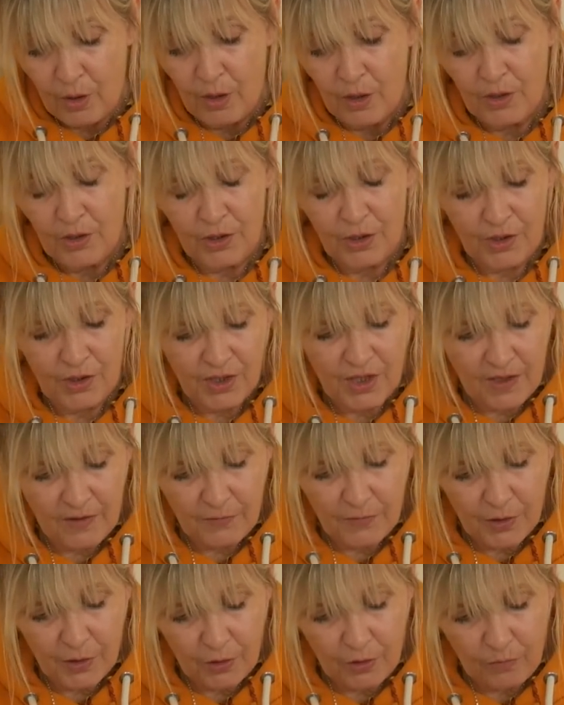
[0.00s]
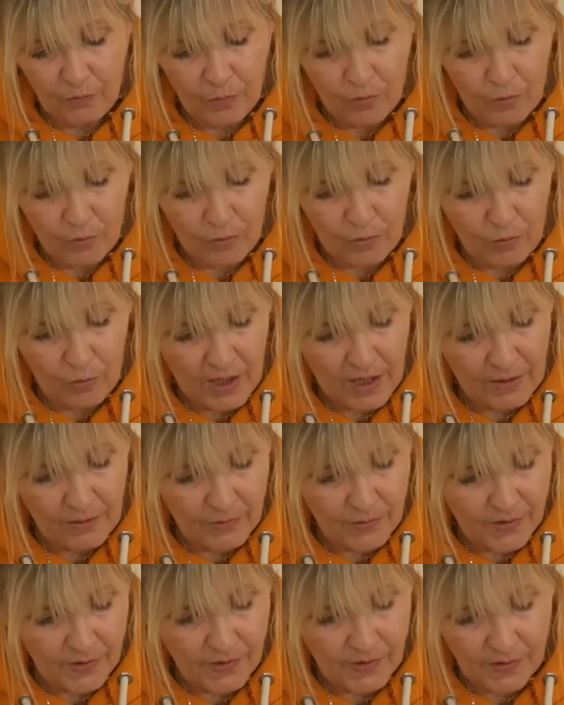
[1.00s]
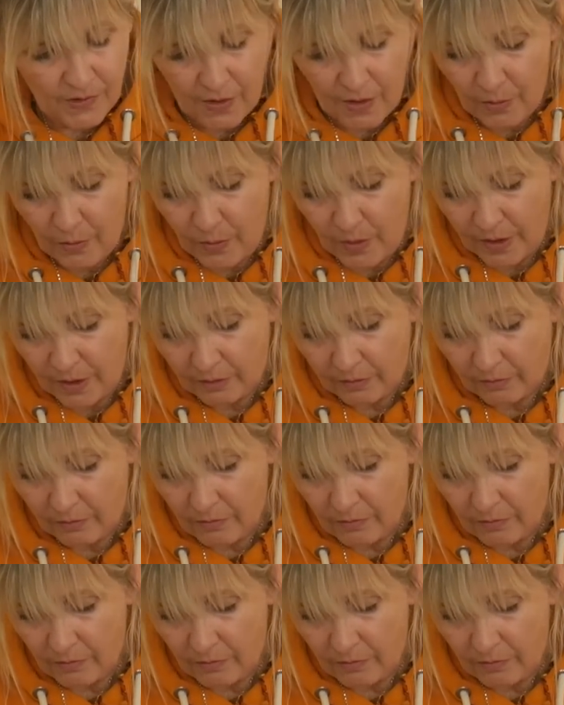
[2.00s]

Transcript: Let's just have two more. How's this going?